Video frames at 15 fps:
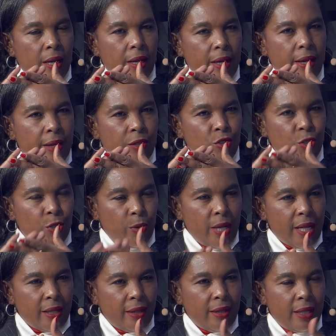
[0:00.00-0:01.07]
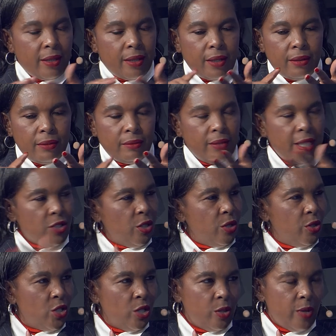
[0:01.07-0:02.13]
ensuring that the
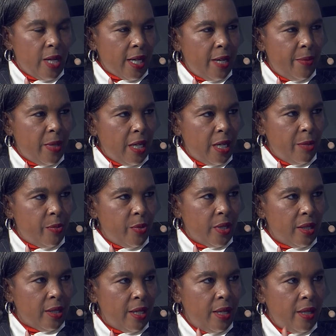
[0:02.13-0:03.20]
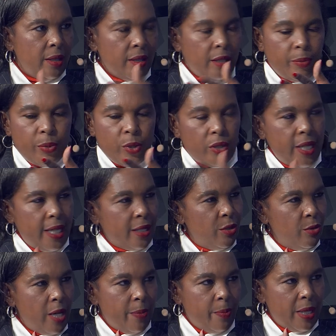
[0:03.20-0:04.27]
solutions we are coming up with, the products
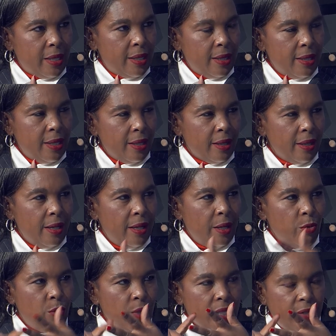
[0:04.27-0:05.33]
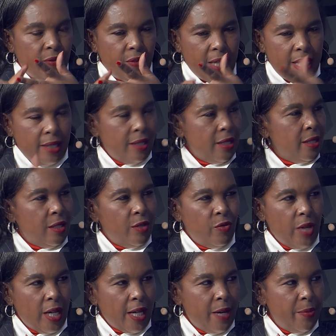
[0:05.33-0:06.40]
we are purchasing, whatever initiative we
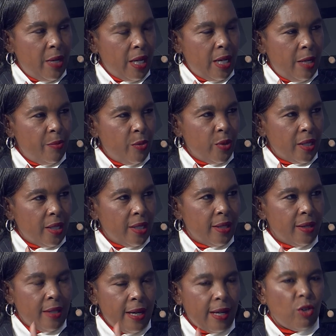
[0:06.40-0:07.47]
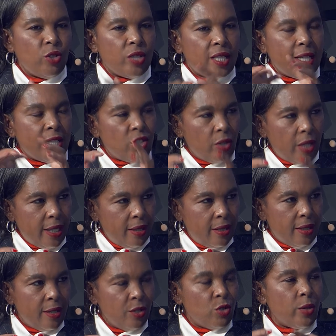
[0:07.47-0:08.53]
are coming up with, they are
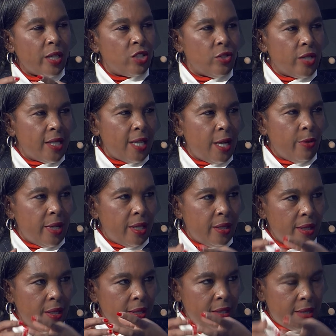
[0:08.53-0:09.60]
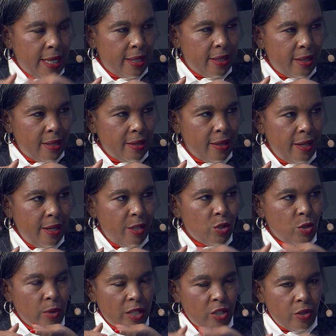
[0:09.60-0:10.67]
contextualized to address our challenges,
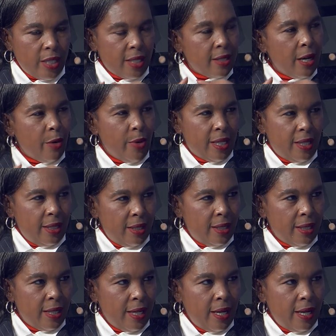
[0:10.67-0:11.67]
to address our needs.